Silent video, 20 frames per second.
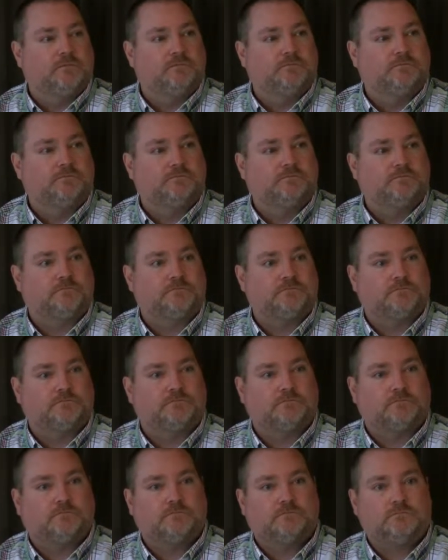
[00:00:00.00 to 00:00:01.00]

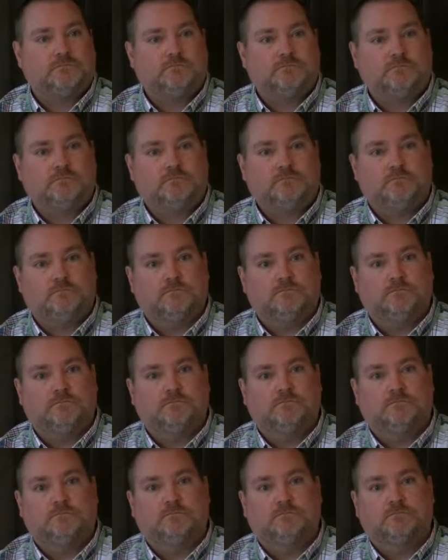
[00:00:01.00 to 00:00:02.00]

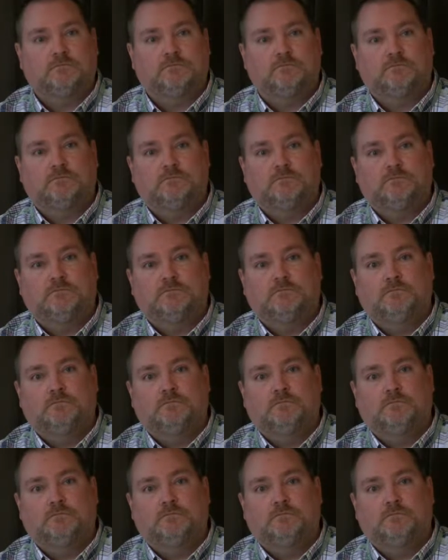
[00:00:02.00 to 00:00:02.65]
No one is speaking in this clip.